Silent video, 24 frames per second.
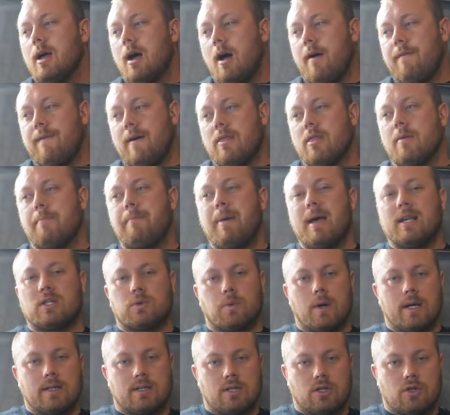I found the best
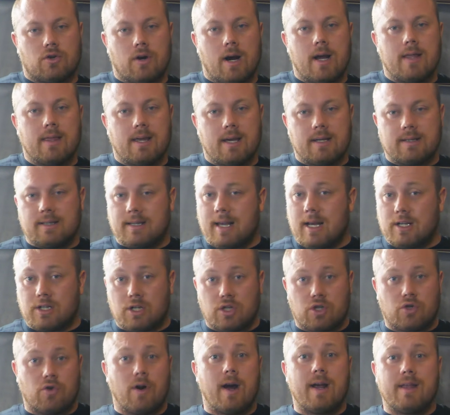way to train these is
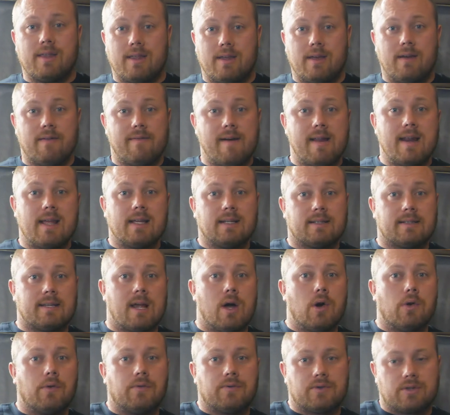actually train the event
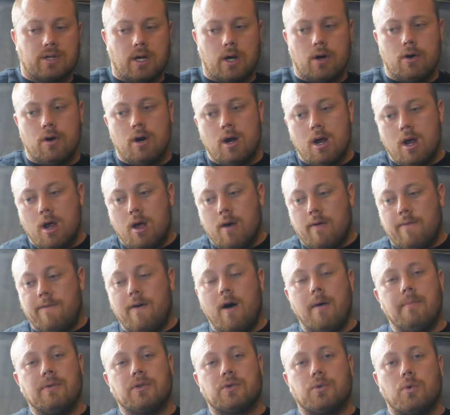itself. So
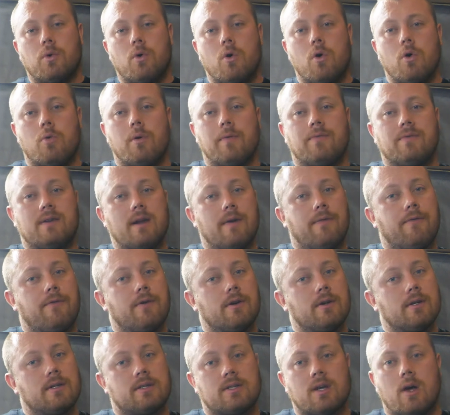farmer's walk with
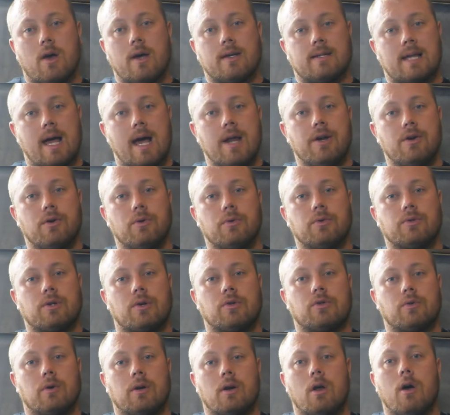different size handles. I'll
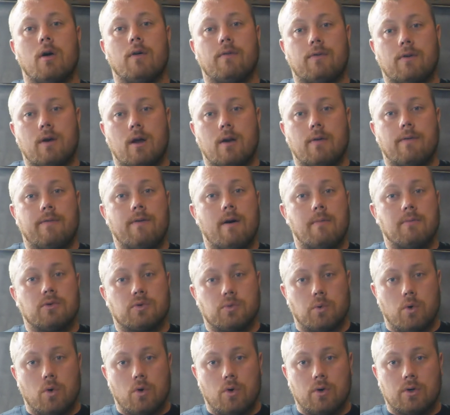do a lot of kind of
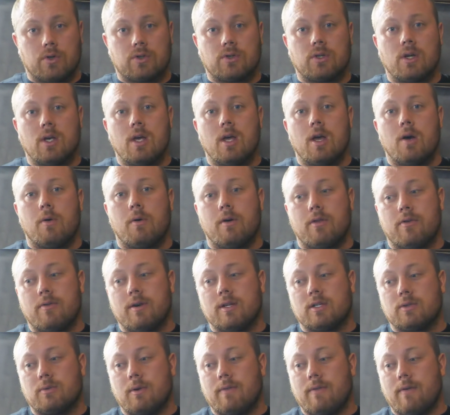farmer's walks, whether
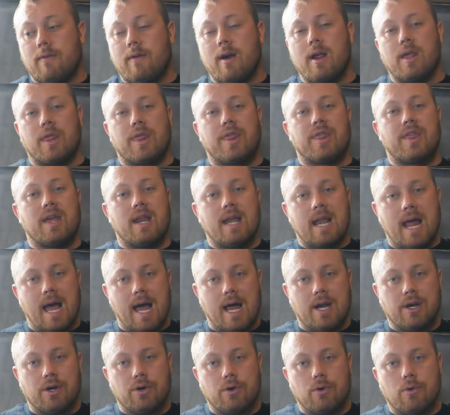it's with a very thin
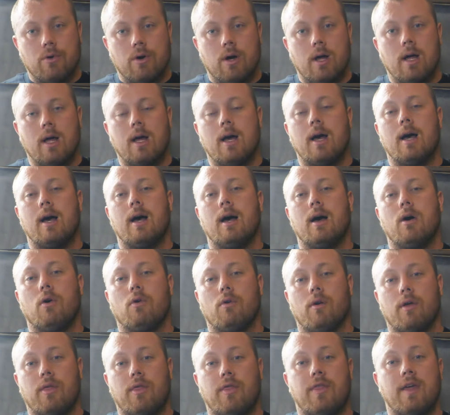handle
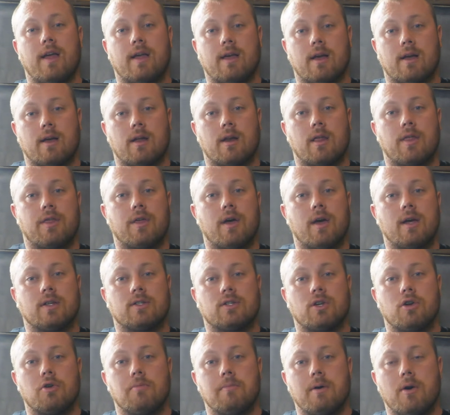or a thicker kind of
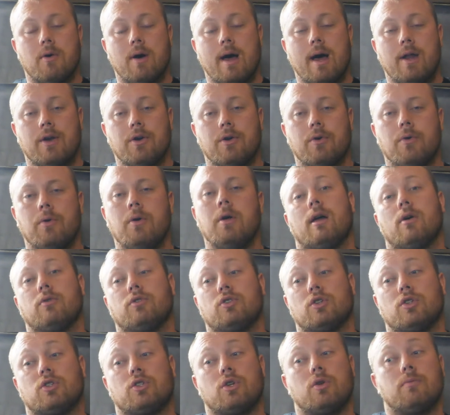32mm handle. I'll
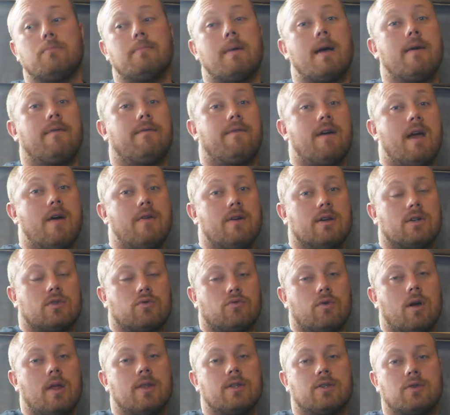just do various
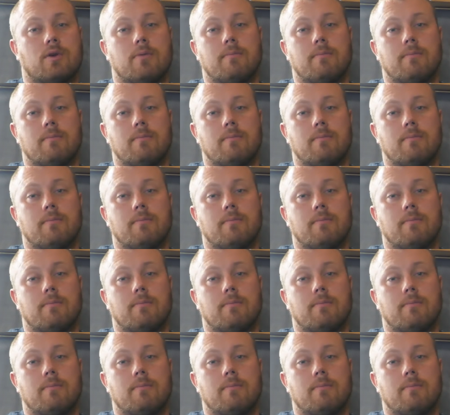runs.